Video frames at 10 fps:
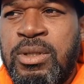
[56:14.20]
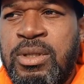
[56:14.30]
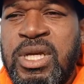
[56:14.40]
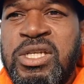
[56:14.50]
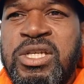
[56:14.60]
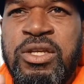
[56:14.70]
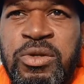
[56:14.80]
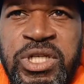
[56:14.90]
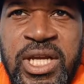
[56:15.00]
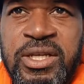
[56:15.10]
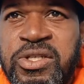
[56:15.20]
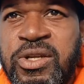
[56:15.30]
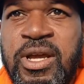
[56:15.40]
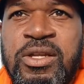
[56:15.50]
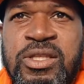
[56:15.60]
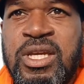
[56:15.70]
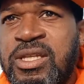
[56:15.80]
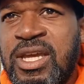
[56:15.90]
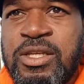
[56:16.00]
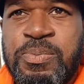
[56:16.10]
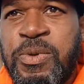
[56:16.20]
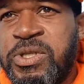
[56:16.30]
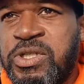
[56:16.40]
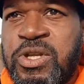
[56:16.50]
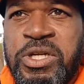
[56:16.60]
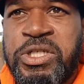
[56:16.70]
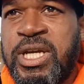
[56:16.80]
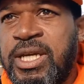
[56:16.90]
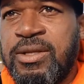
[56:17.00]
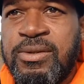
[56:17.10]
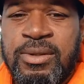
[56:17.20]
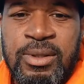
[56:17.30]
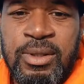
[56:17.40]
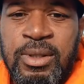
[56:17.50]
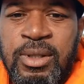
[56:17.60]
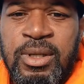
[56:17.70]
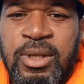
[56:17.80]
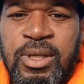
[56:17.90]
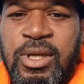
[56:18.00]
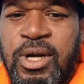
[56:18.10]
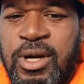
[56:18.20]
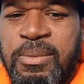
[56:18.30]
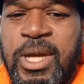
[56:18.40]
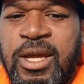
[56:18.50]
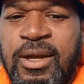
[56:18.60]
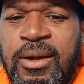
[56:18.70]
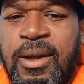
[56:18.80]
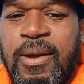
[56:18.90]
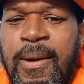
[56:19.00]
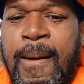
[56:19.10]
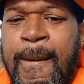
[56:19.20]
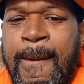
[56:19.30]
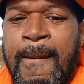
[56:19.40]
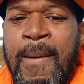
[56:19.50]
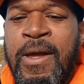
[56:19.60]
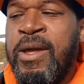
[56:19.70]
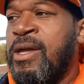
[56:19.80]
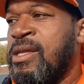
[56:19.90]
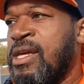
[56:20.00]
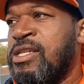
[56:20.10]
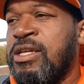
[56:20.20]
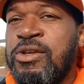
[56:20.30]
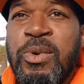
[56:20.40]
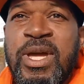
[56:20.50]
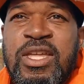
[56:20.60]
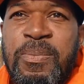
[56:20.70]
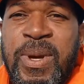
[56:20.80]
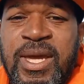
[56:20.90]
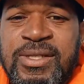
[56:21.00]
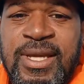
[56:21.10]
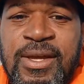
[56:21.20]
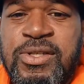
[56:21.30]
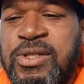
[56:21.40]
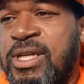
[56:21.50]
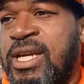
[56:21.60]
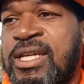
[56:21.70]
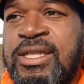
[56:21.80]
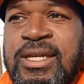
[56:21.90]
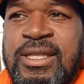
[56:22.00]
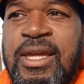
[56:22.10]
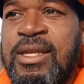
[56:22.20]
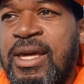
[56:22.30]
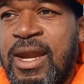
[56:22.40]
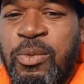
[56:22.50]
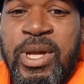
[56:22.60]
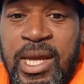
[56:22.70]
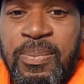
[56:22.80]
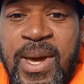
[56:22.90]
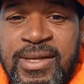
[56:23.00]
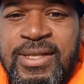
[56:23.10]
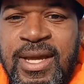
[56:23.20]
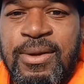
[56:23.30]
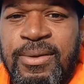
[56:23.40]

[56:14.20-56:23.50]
They see you shaking, so they think they're supposed to start shaking. You know what I mean? They see you wearing your pants down, so then they think they got to wear their pants down.